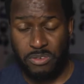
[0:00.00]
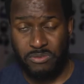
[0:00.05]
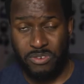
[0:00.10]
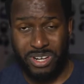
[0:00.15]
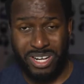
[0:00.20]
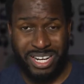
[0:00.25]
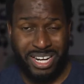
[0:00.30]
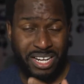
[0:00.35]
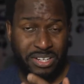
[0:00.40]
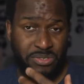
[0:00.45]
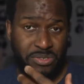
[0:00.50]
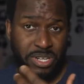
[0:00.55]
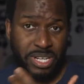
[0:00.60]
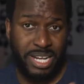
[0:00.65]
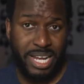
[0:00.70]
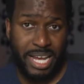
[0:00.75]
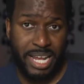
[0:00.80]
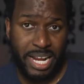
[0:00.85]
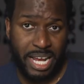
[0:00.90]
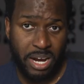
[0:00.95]
and you've got an extra
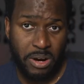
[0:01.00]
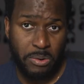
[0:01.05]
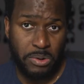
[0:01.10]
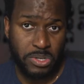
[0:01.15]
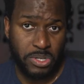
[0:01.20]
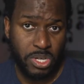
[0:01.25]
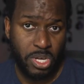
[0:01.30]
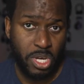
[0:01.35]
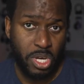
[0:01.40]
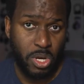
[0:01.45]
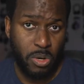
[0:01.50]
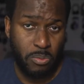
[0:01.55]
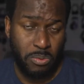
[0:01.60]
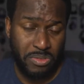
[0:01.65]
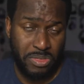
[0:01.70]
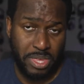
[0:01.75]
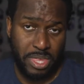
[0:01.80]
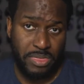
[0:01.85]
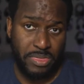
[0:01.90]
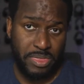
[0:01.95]
nine hours
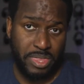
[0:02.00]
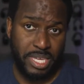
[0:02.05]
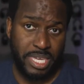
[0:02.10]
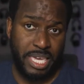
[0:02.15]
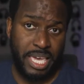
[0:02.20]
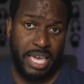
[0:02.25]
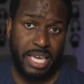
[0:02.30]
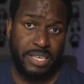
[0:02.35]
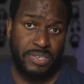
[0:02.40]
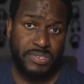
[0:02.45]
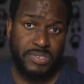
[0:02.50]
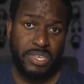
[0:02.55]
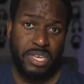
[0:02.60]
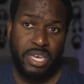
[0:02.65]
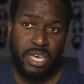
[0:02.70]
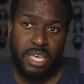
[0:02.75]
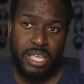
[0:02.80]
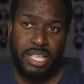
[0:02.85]
within the case.